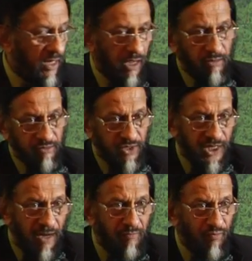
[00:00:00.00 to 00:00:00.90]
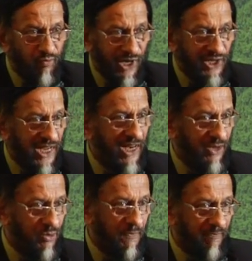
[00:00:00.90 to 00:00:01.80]
Now, some will tell
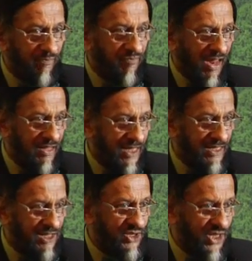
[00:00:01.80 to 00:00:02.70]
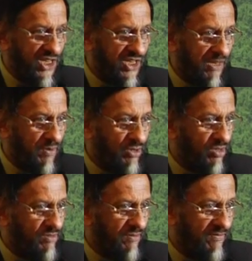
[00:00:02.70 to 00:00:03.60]
you that it's changing
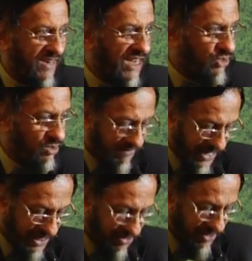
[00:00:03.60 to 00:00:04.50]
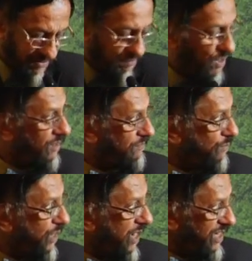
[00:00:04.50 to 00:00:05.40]
because of natural factors, but
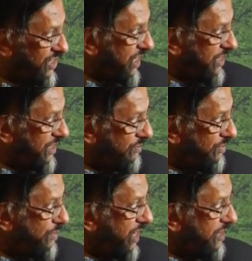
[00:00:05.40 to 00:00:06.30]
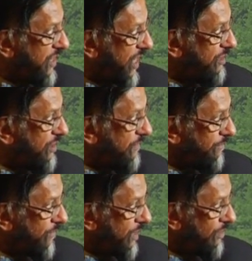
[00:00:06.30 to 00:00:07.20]
may I say that we made another
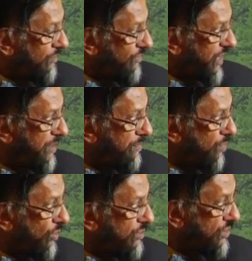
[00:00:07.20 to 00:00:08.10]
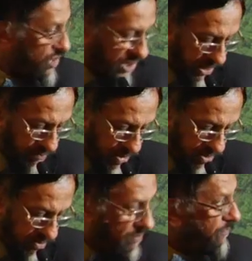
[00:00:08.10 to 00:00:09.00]
very important
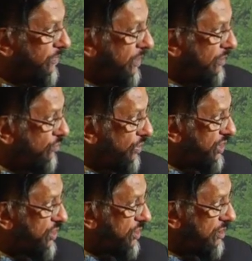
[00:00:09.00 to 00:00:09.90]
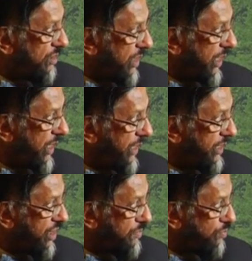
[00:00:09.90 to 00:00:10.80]
statement which clearly
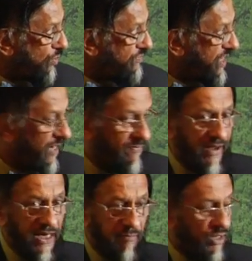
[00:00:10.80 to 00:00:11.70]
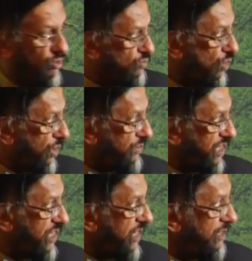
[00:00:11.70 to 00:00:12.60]
disproves that fact, because what we
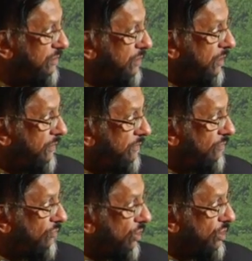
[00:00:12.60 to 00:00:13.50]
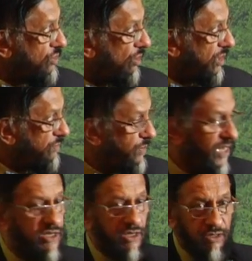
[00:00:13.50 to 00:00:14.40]
said was on the
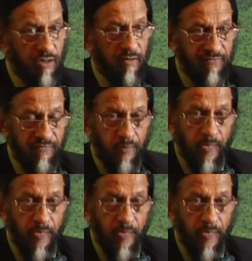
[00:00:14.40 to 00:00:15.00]
basis of